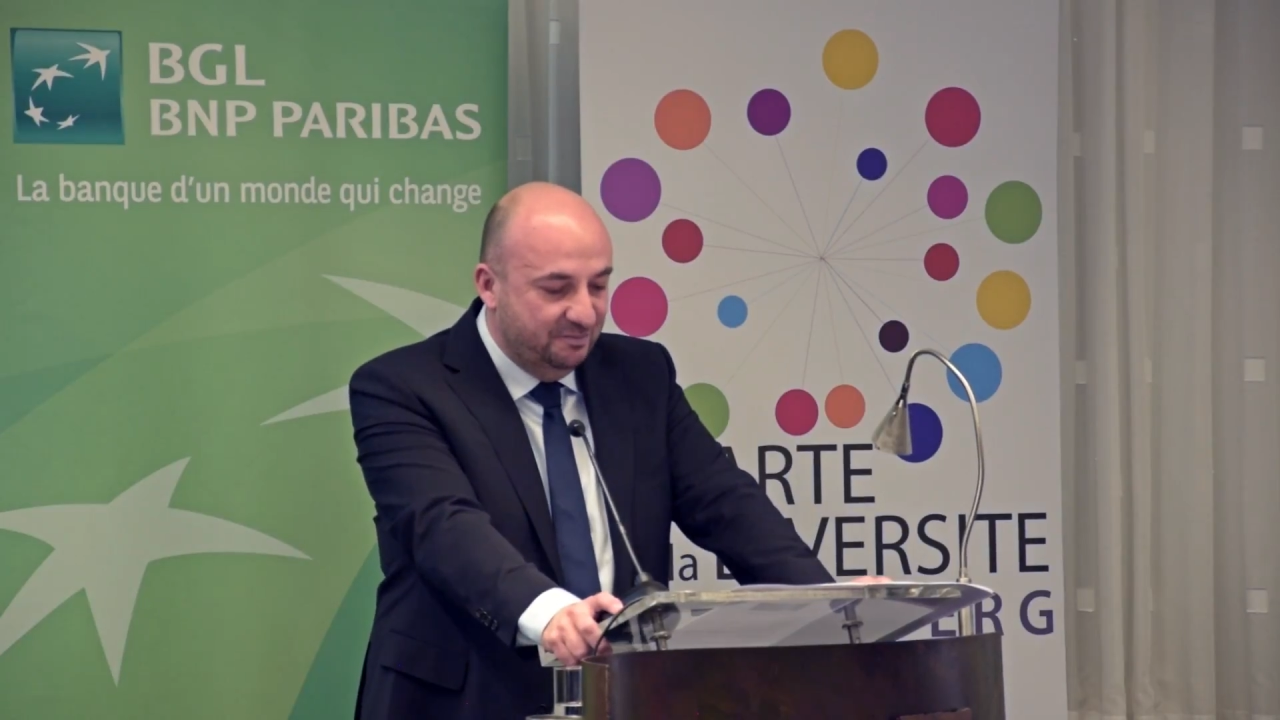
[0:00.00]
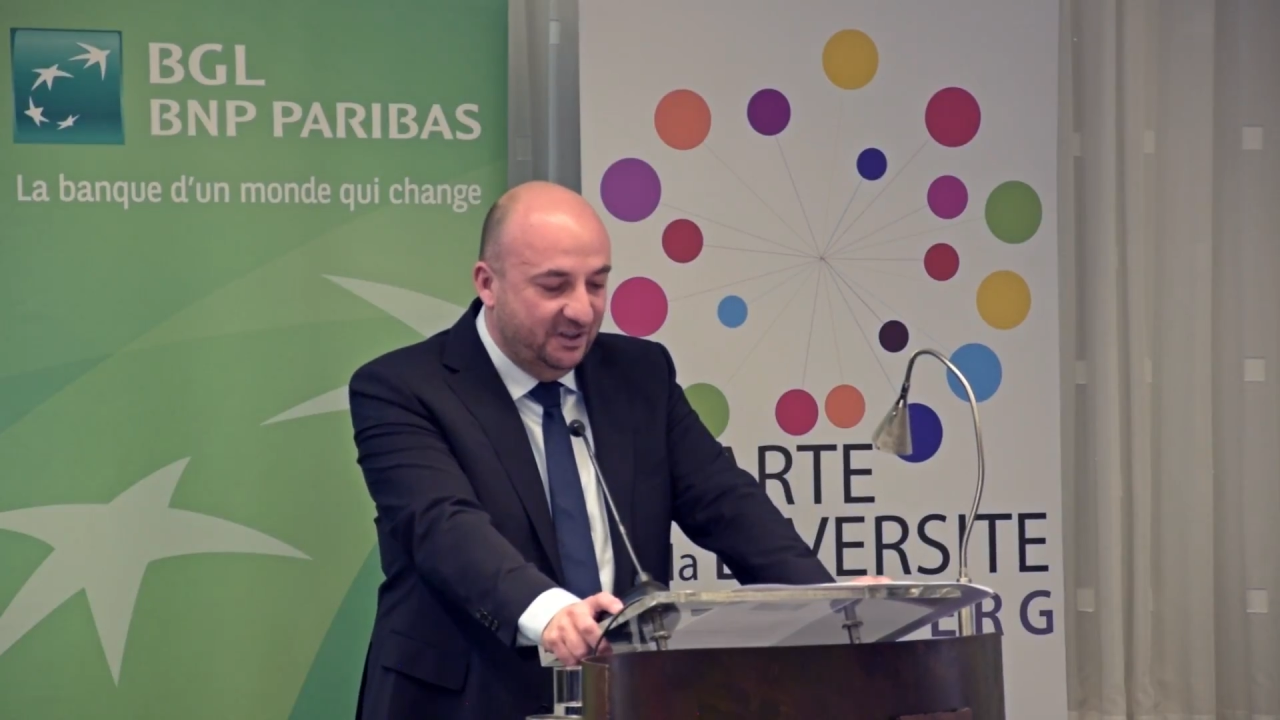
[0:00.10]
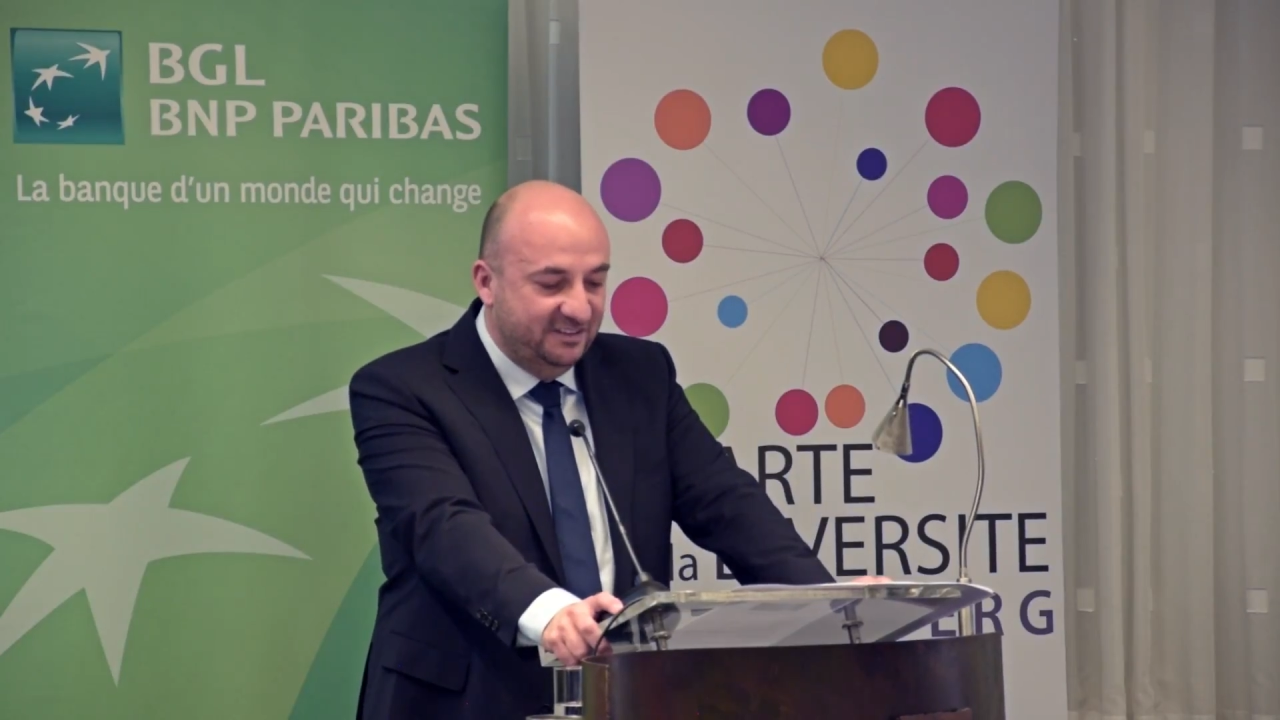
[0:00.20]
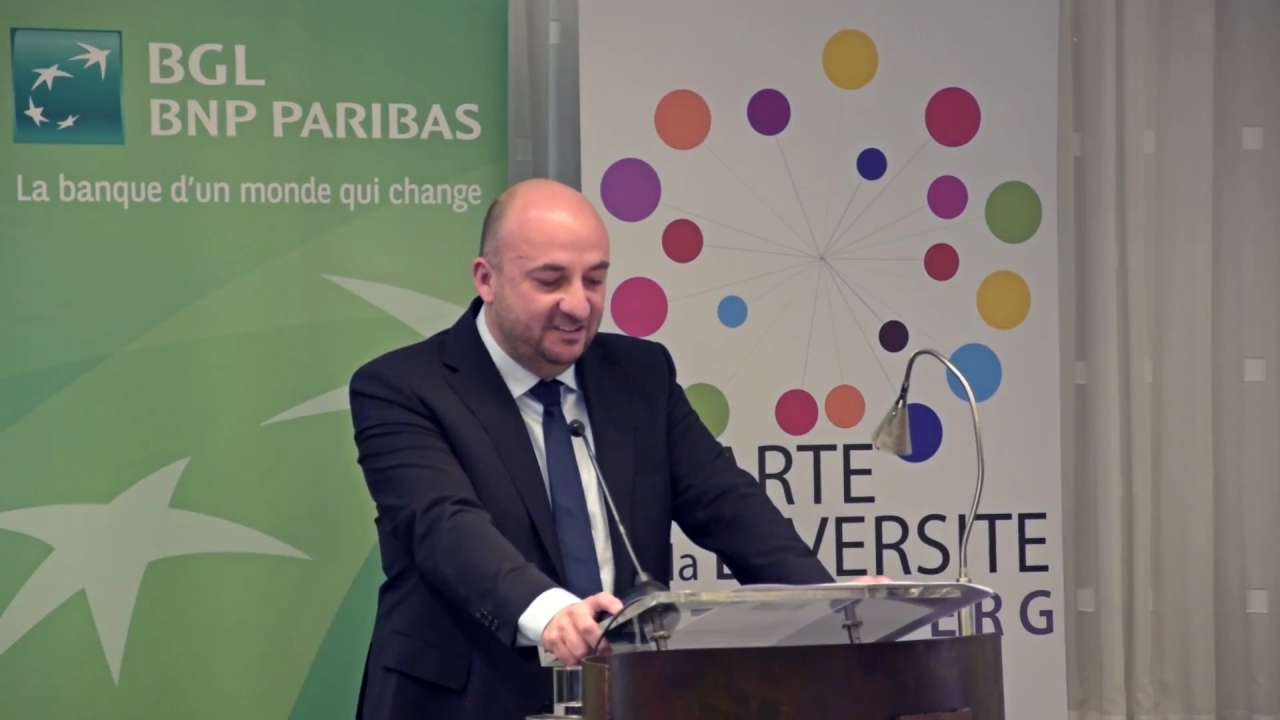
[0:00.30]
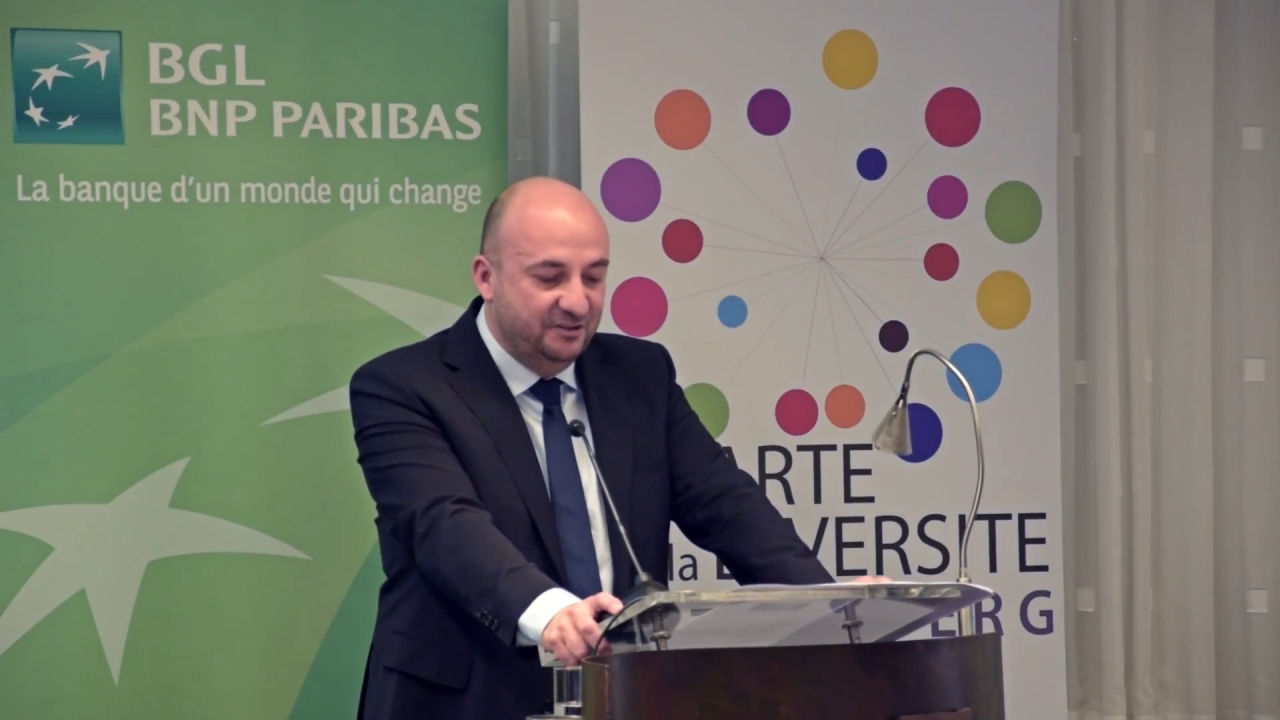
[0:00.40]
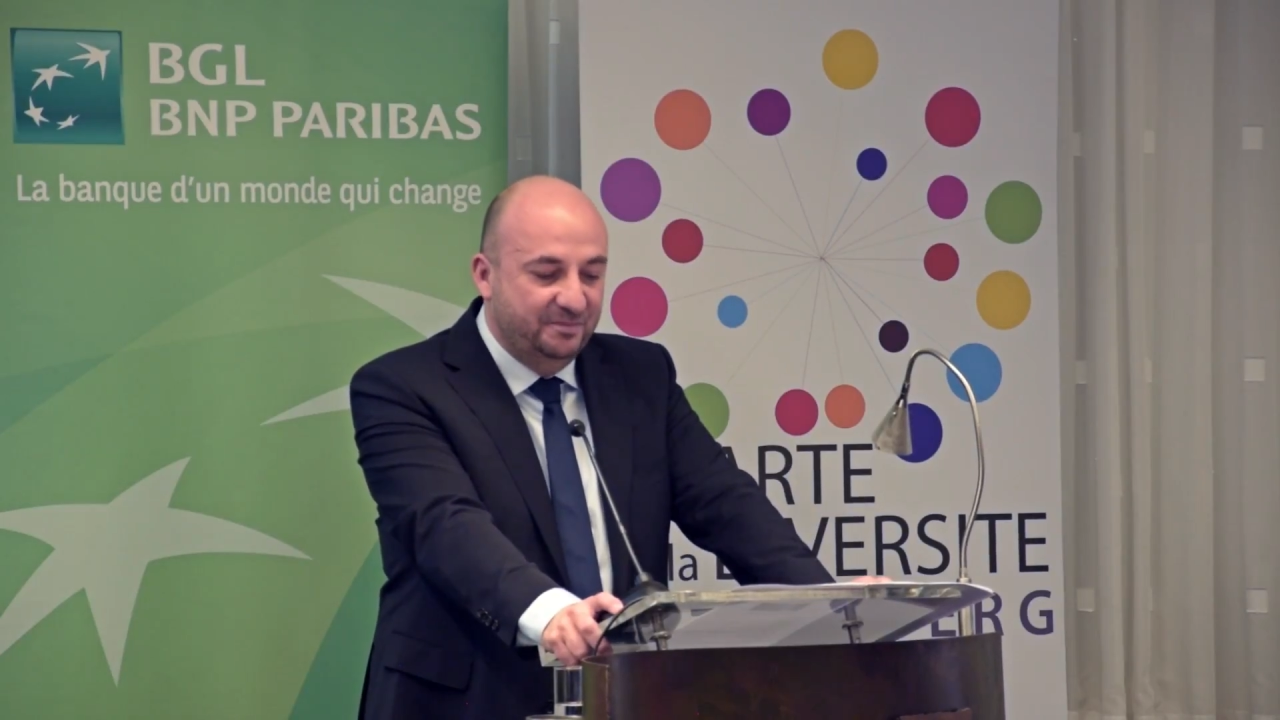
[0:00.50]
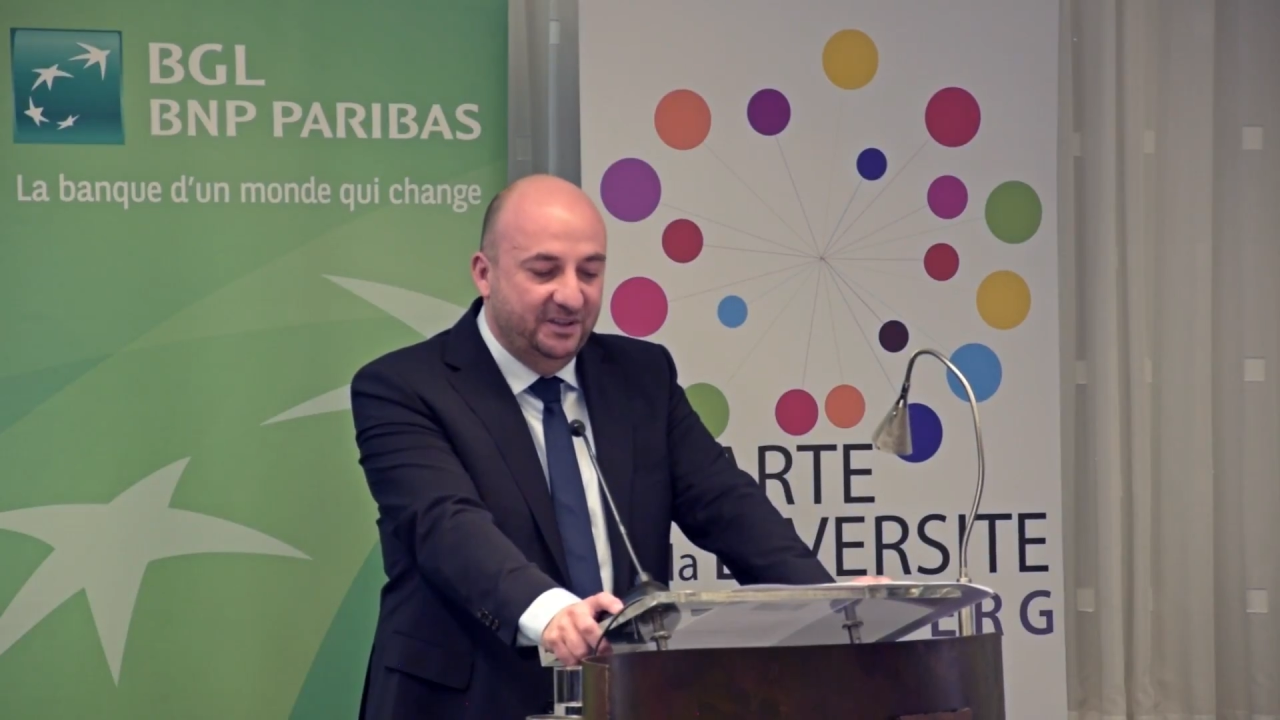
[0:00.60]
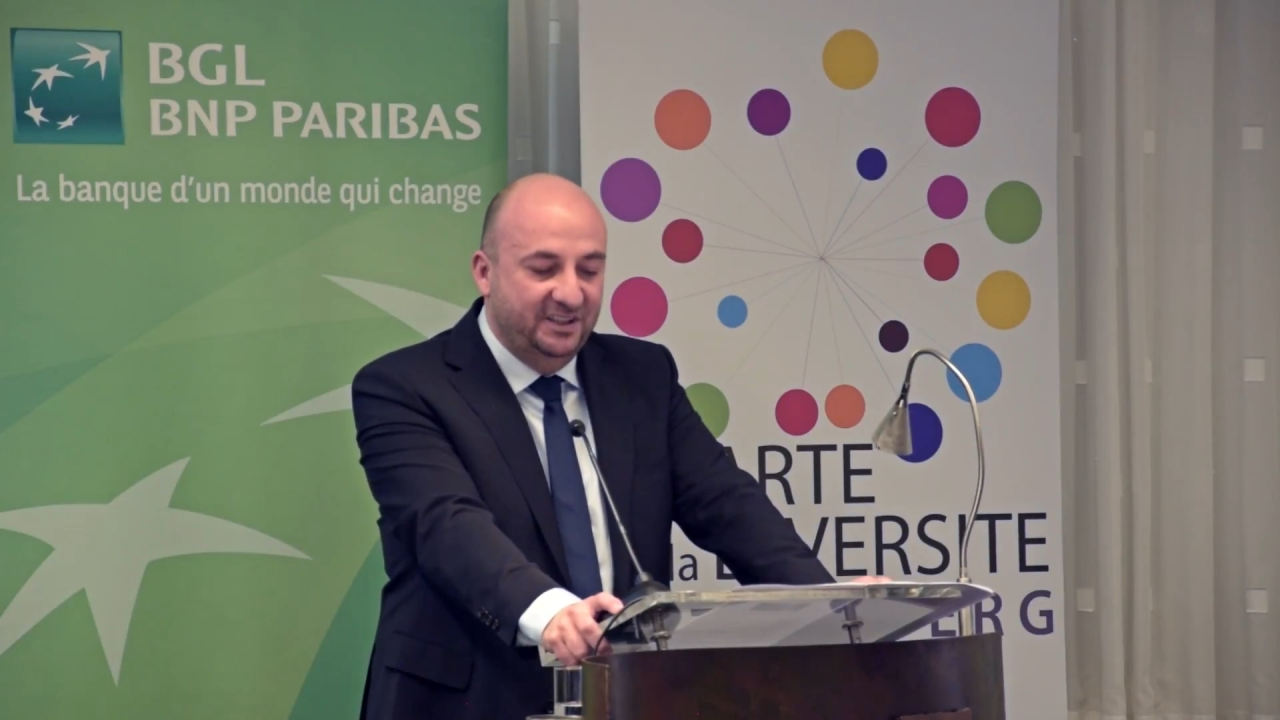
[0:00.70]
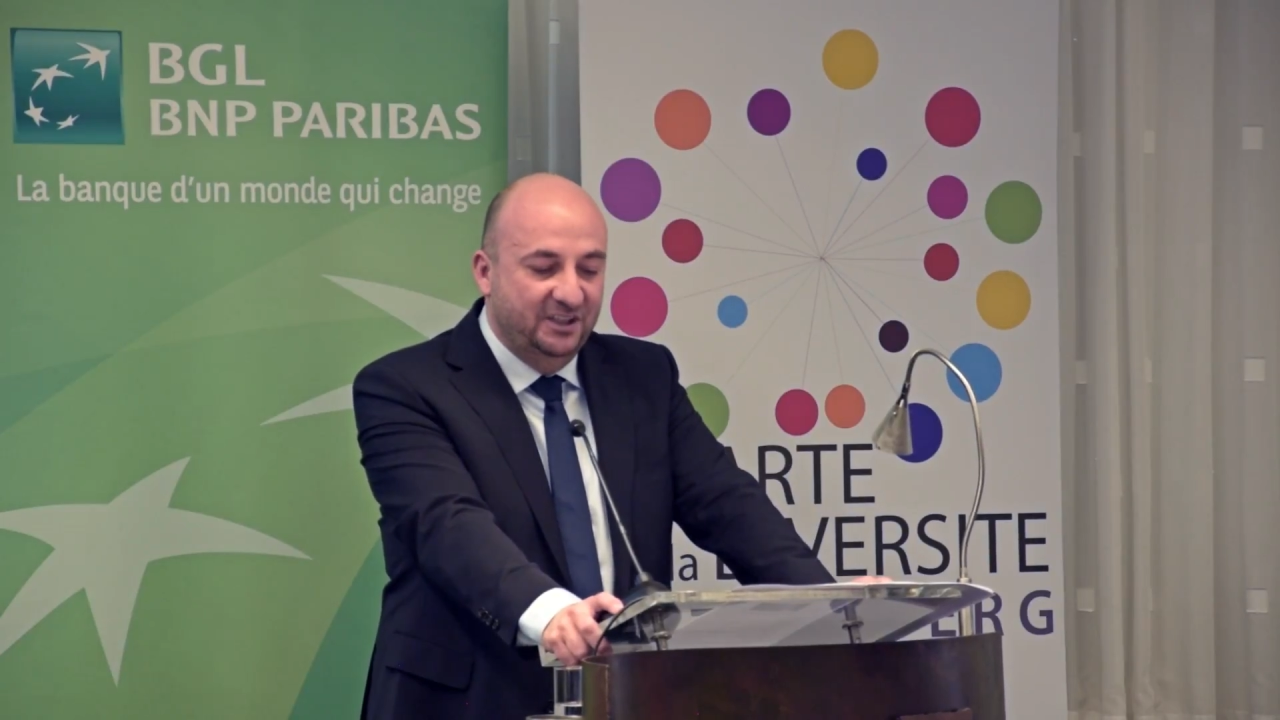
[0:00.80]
to participate